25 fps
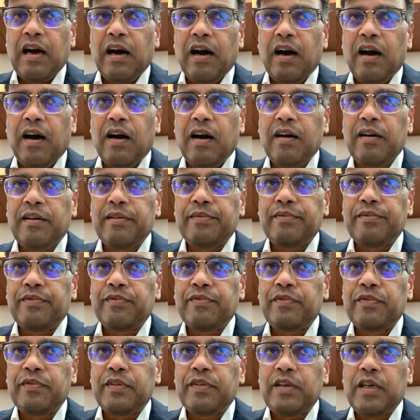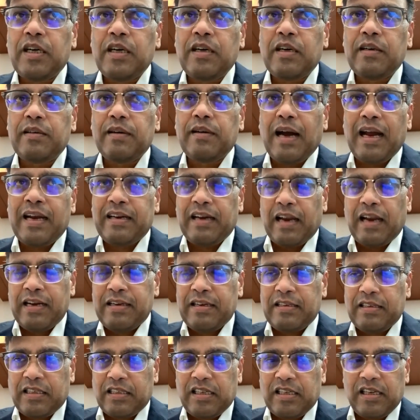
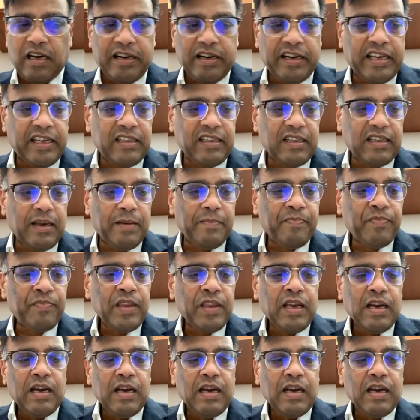and studying them.